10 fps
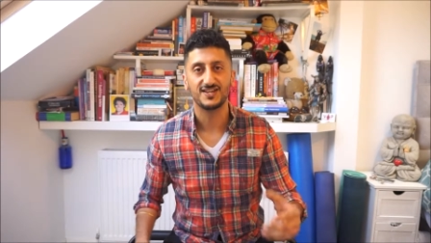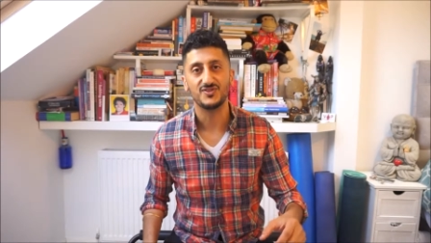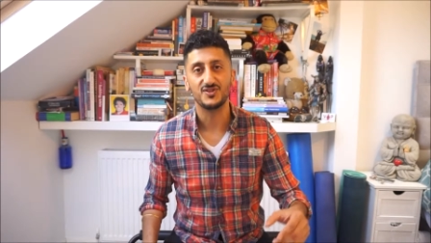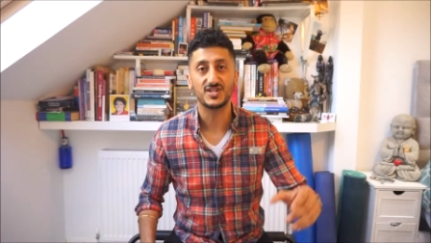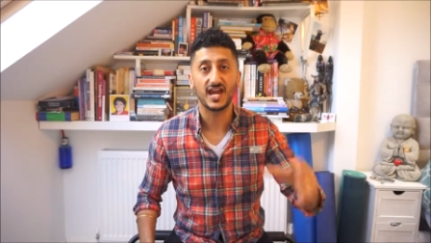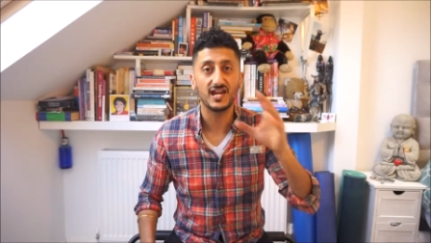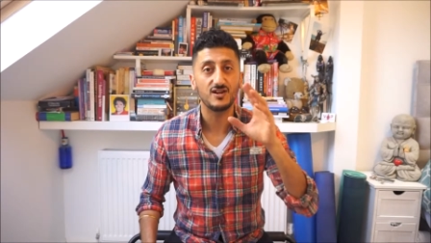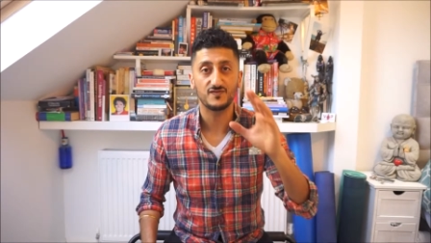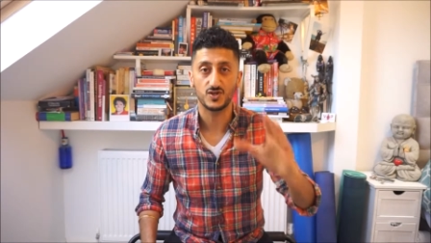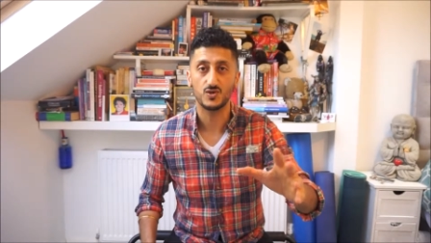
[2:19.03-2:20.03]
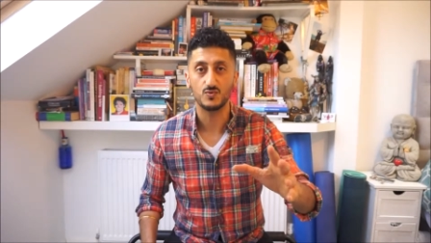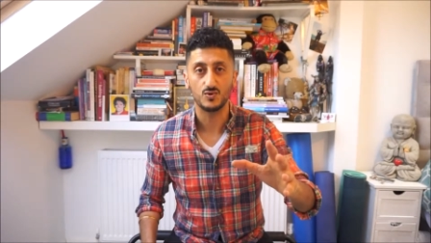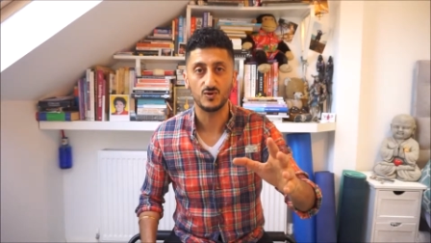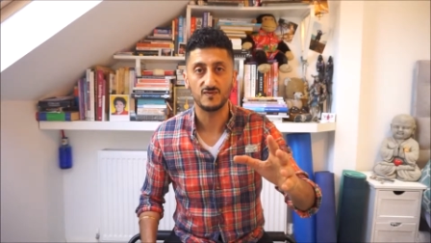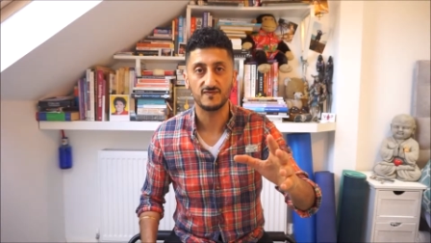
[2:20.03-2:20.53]
The tale of two
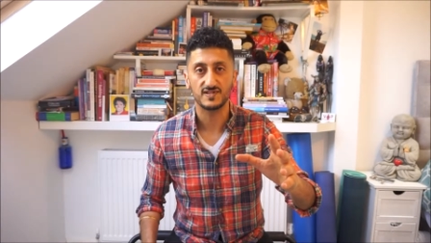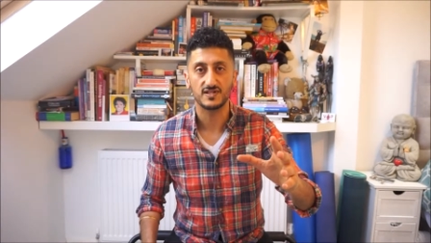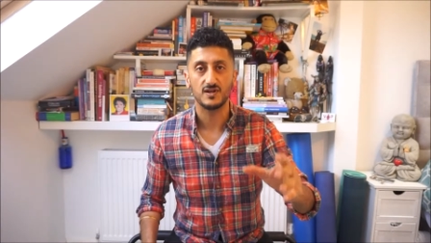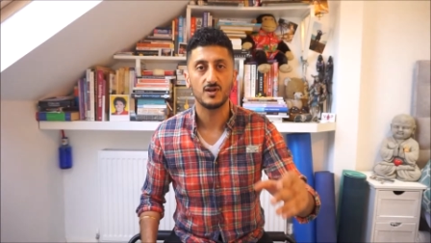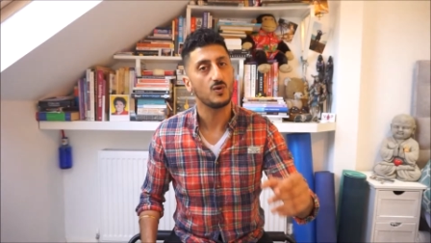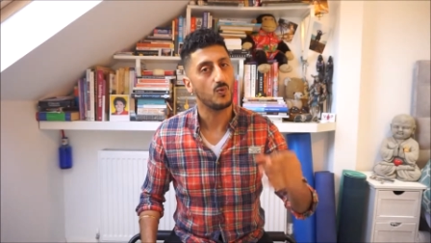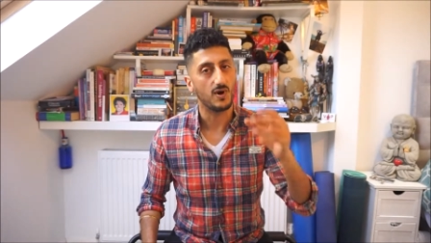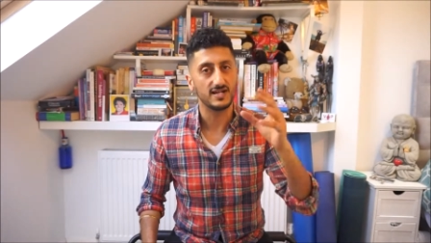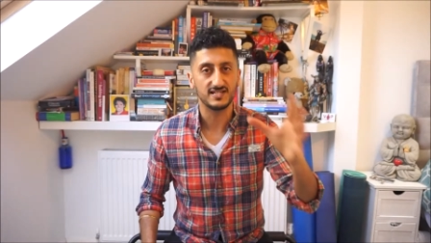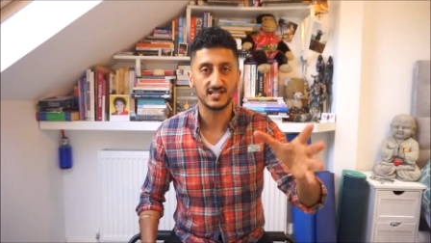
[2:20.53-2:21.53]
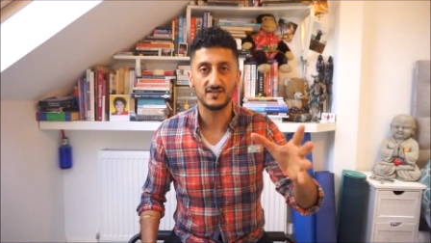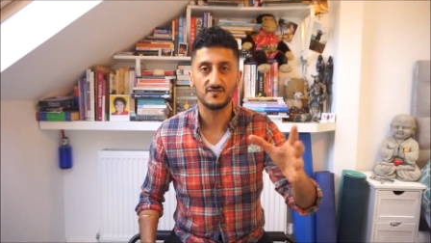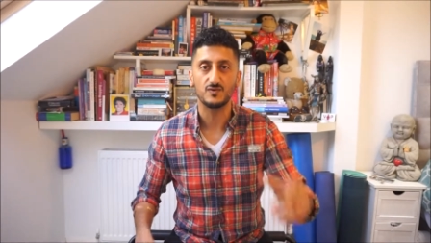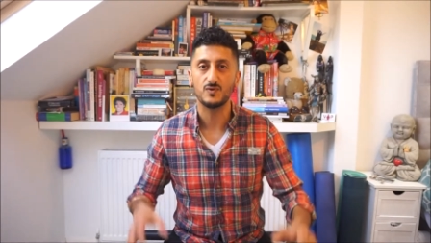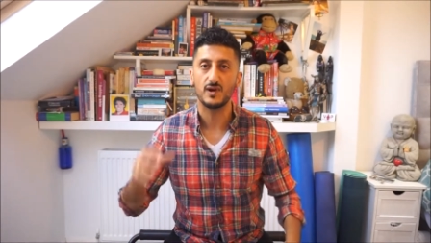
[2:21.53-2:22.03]
wolves. One is
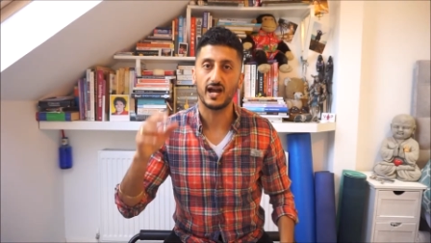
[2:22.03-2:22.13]
evil